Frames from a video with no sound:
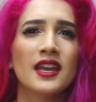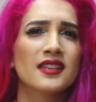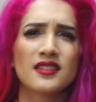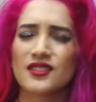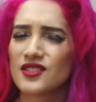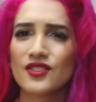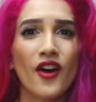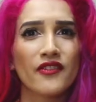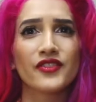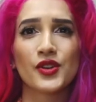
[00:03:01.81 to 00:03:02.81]
is it does
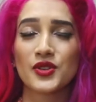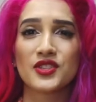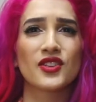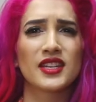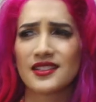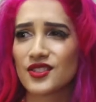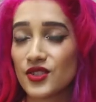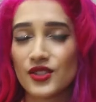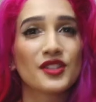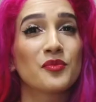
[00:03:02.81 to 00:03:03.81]
not focus on external